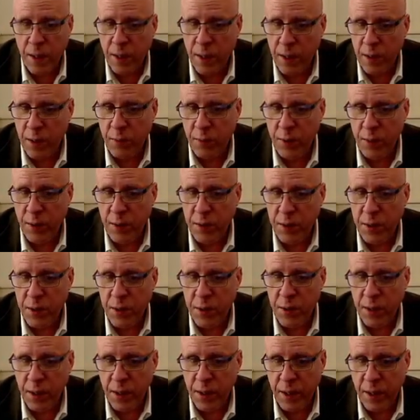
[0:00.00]
If in
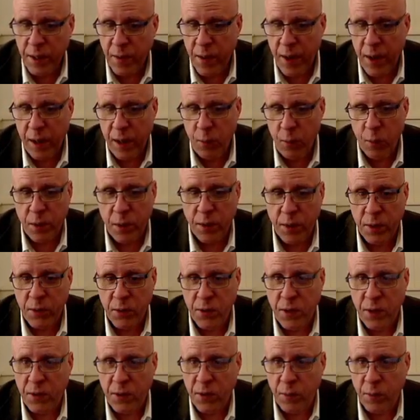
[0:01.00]
addition I had that one that's
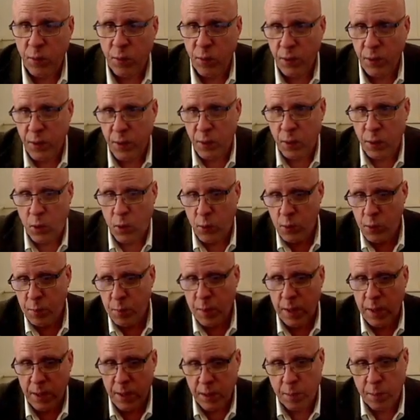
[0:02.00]
at the low
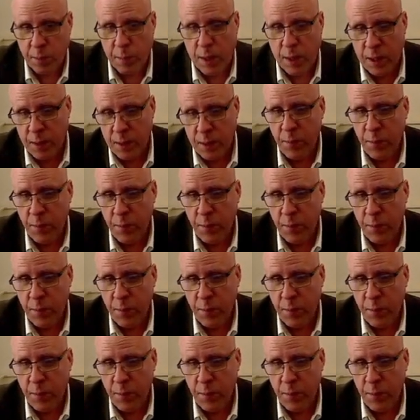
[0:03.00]
spot at the bottom